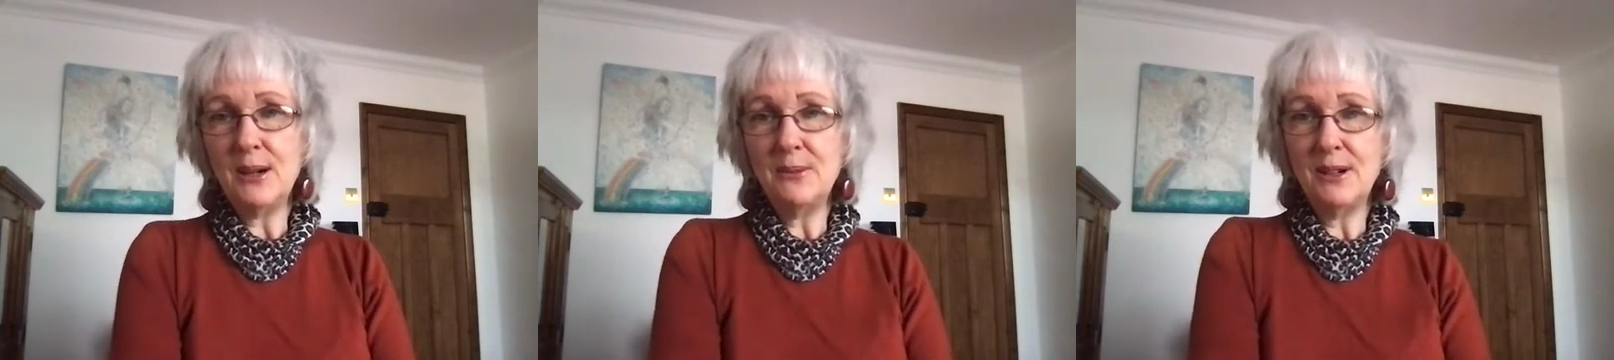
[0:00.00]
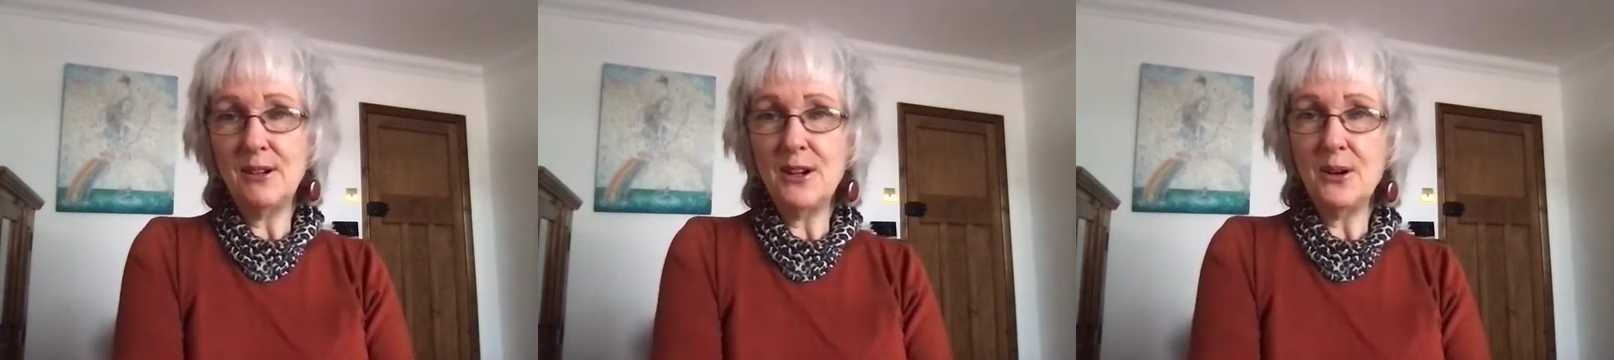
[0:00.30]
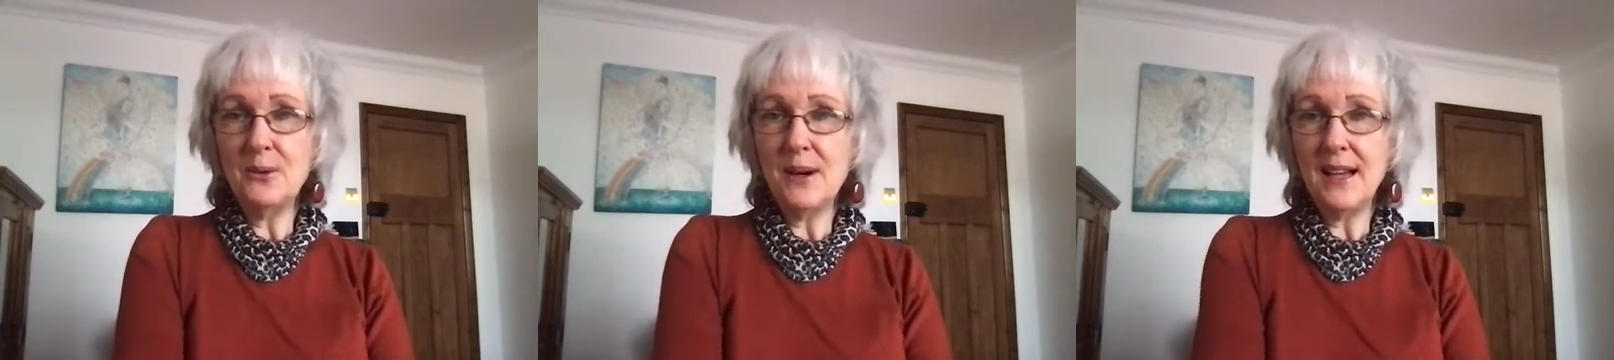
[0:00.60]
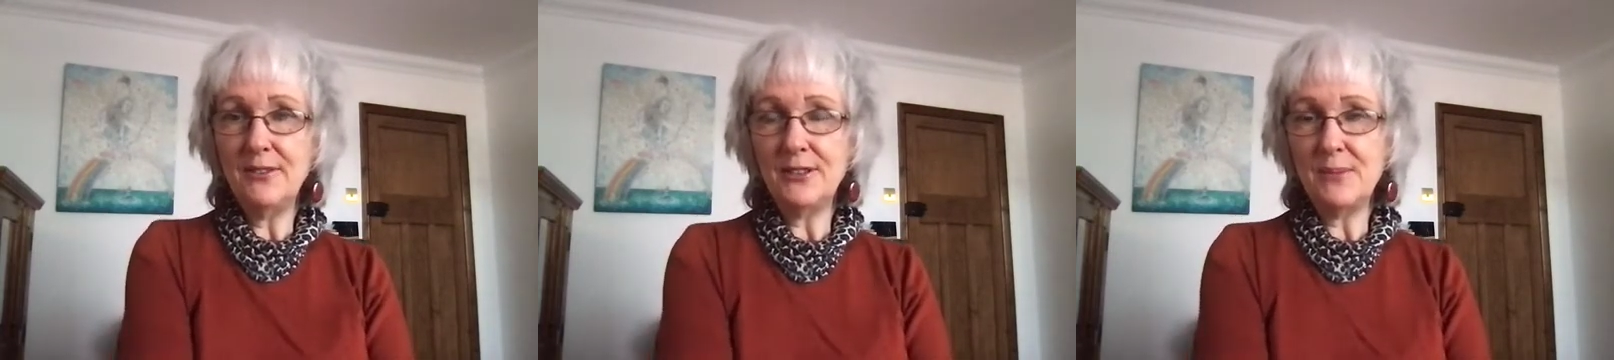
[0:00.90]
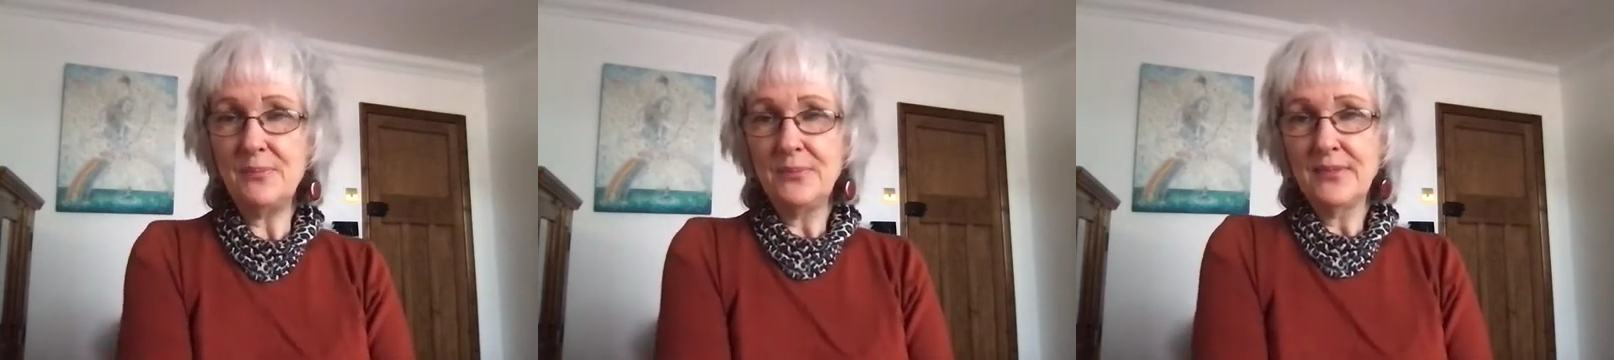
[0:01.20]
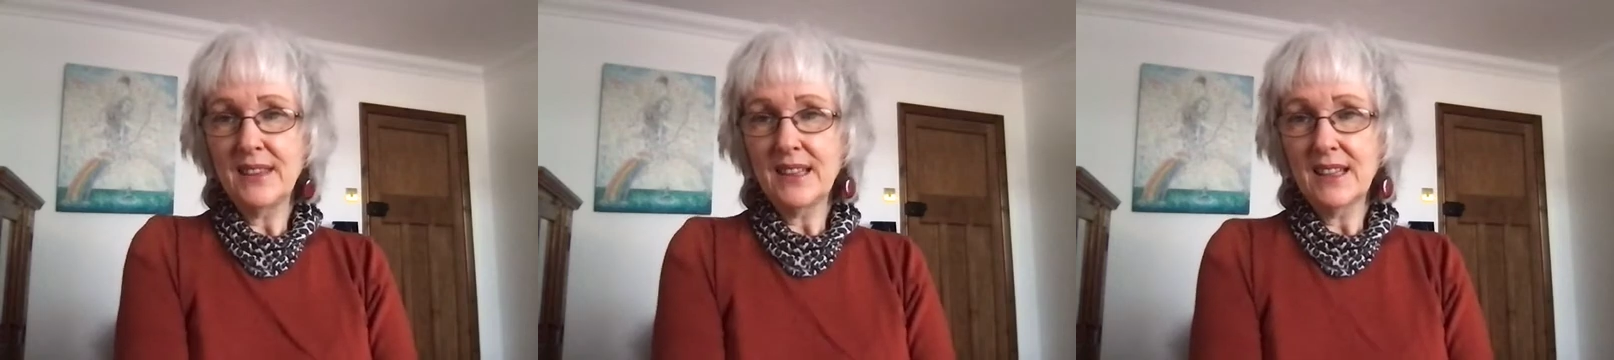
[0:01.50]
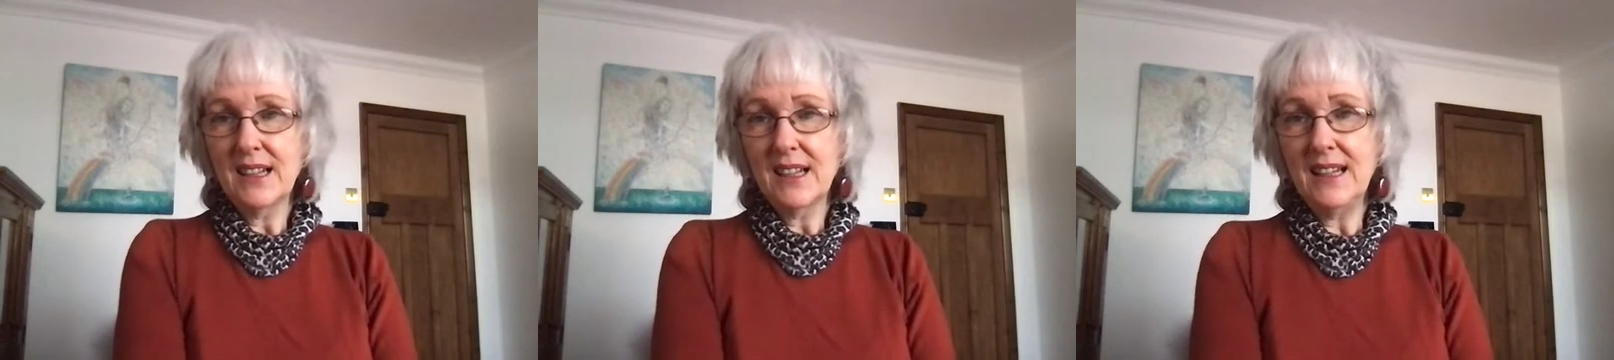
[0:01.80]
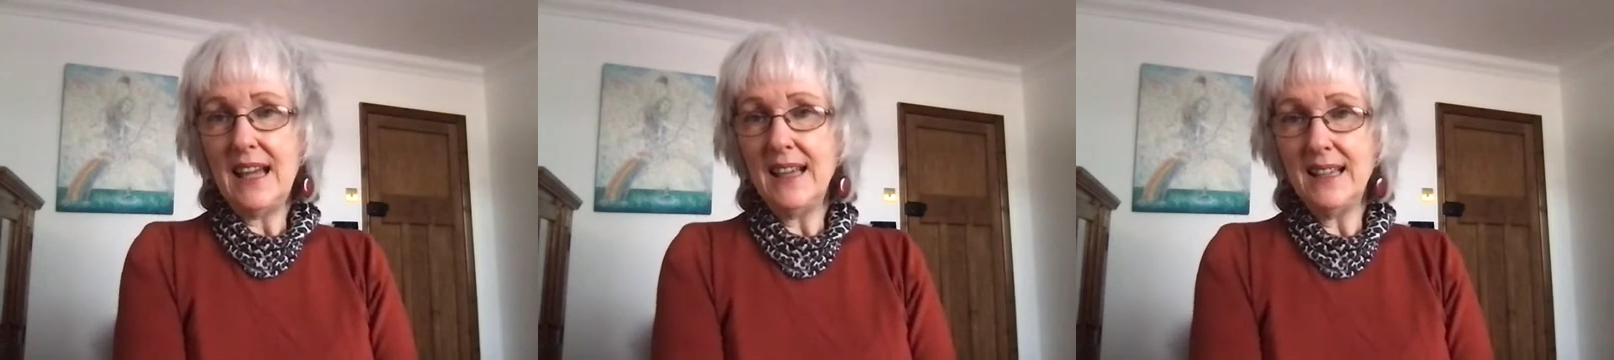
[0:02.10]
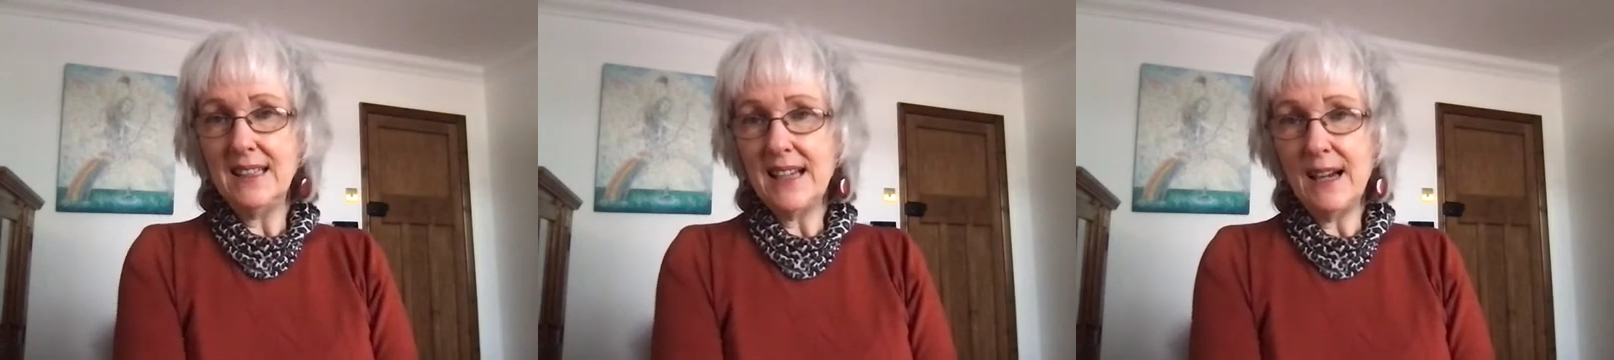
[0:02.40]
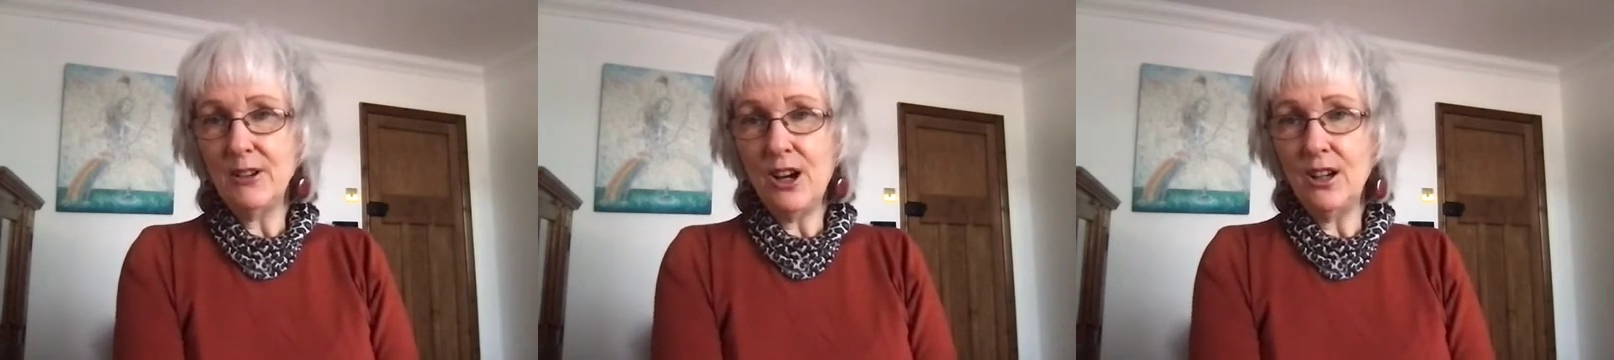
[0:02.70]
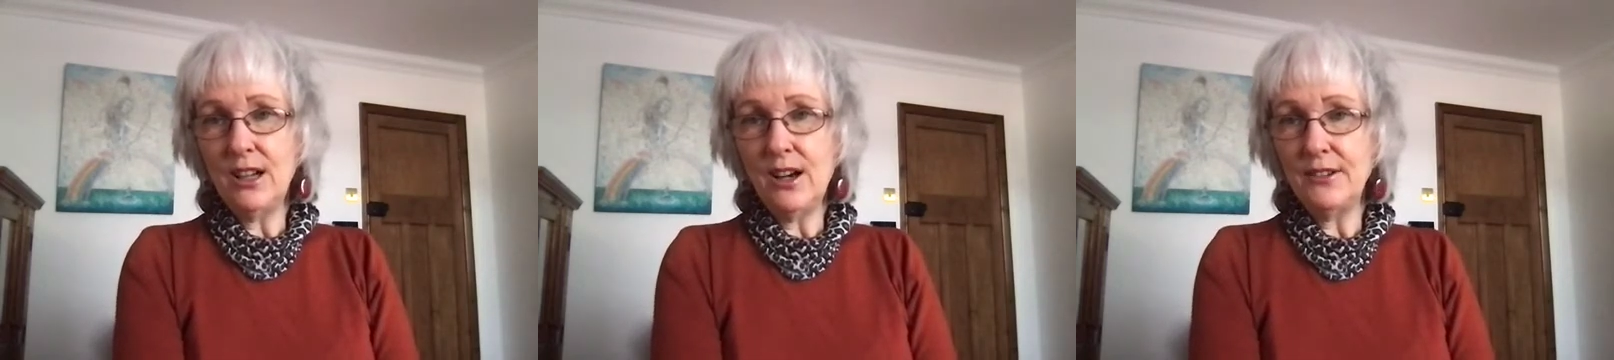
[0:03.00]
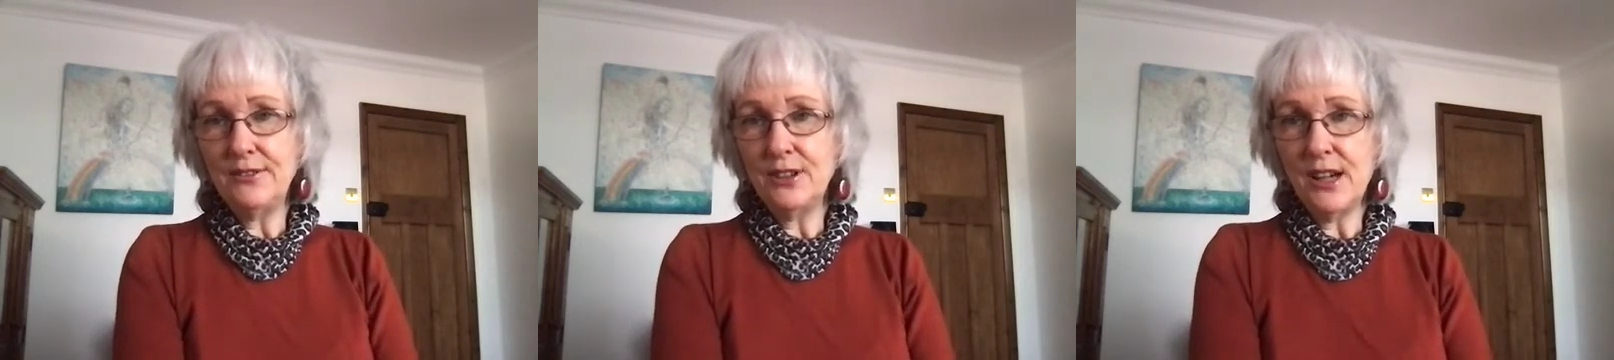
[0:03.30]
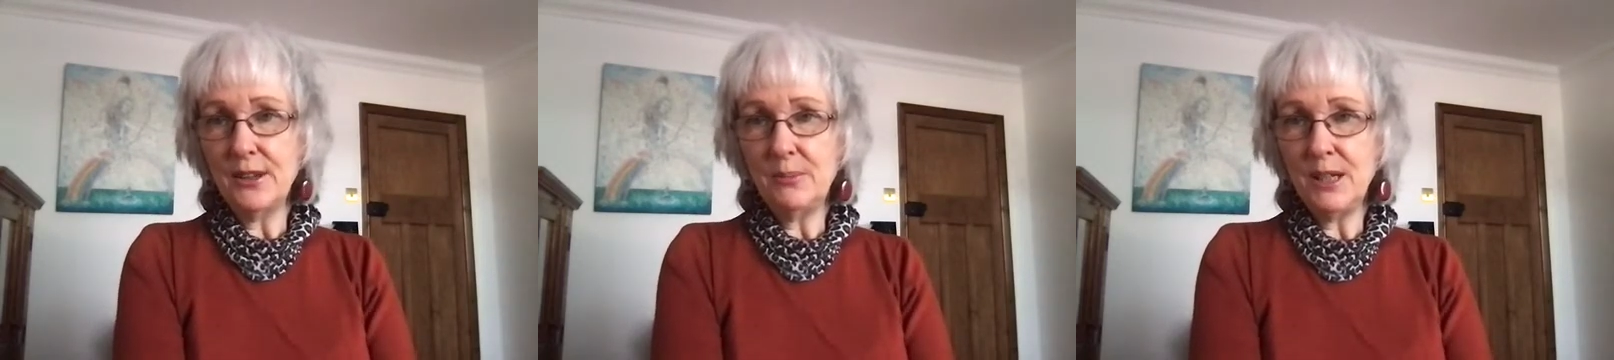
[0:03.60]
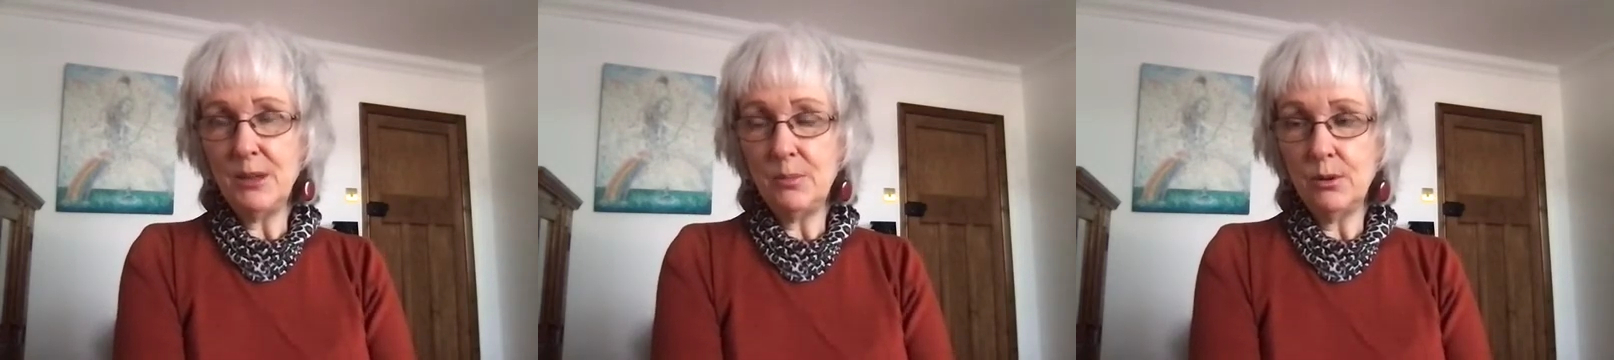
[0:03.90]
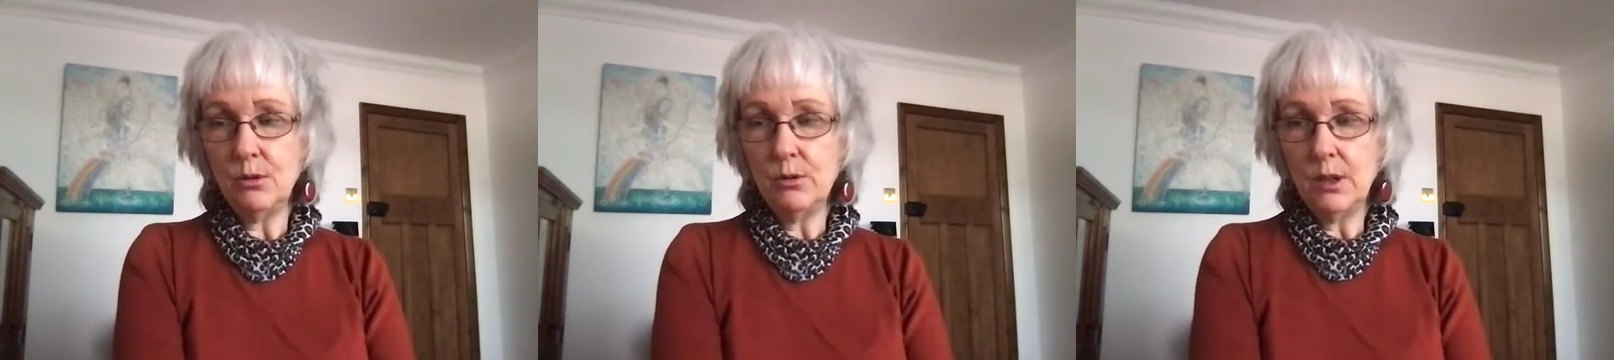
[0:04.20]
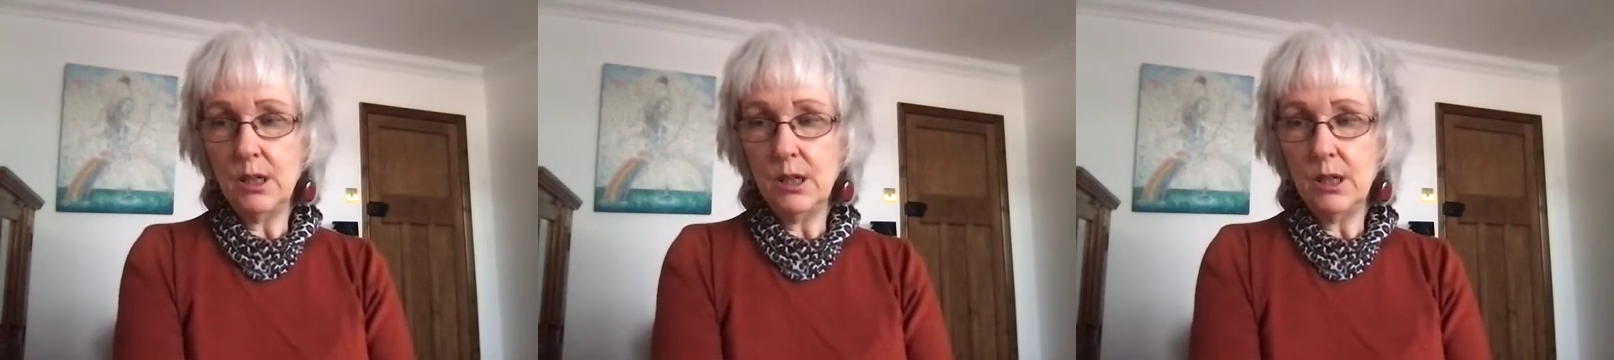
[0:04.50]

We're a long way from laying down our life for other people.